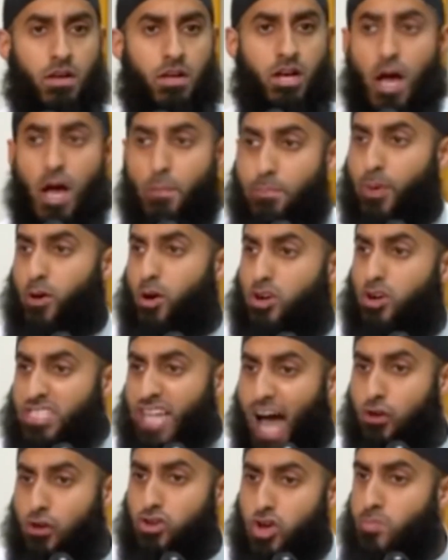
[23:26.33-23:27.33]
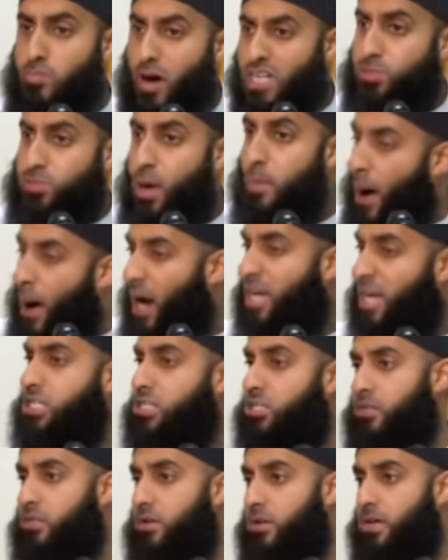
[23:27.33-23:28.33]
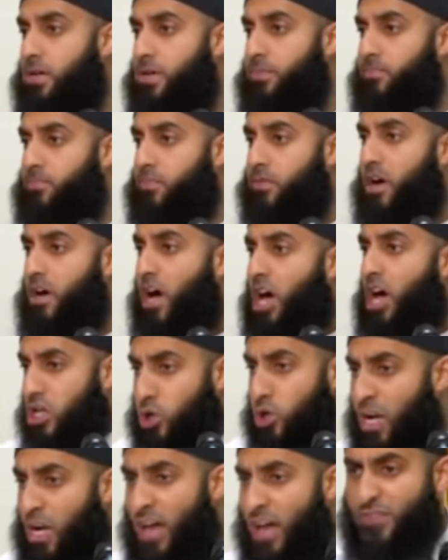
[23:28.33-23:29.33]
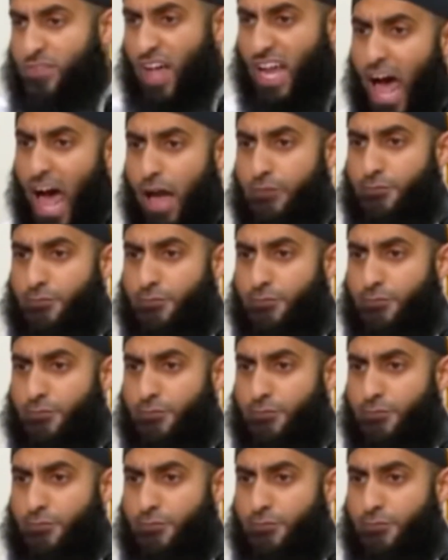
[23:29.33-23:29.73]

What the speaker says: Because now you must be punished. You lived the life of